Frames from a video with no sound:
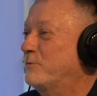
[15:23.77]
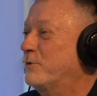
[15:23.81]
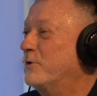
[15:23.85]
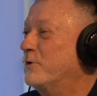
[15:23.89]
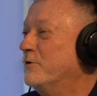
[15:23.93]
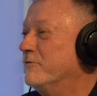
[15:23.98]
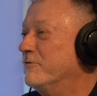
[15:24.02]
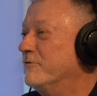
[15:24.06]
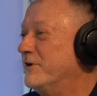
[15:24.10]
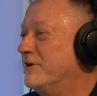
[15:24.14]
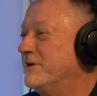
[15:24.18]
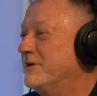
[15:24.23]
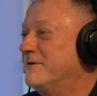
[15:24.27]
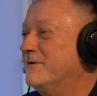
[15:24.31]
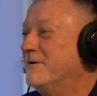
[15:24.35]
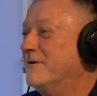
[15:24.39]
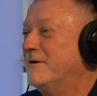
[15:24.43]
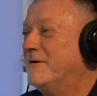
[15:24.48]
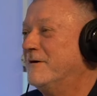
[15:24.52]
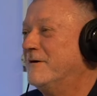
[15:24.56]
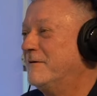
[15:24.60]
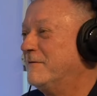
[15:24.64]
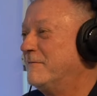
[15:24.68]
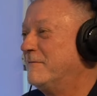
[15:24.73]
proven
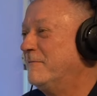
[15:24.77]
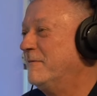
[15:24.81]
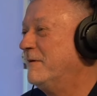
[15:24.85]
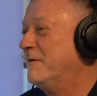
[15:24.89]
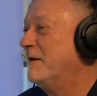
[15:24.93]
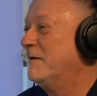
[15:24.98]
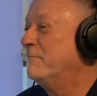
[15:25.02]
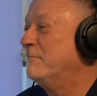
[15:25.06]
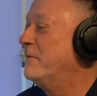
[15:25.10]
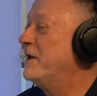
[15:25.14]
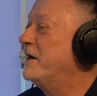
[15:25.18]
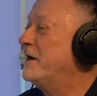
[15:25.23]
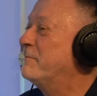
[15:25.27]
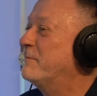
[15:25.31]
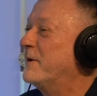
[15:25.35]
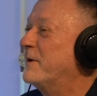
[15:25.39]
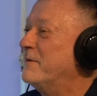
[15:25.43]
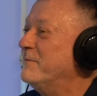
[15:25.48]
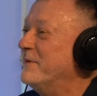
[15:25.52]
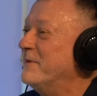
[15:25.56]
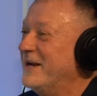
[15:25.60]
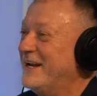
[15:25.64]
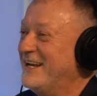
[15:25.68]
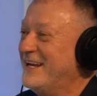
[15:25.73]
uh, minute
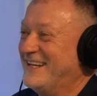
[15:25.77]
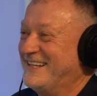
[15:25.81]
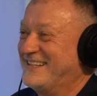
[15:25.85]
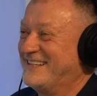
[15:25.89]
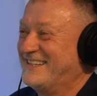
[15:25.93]
by minute.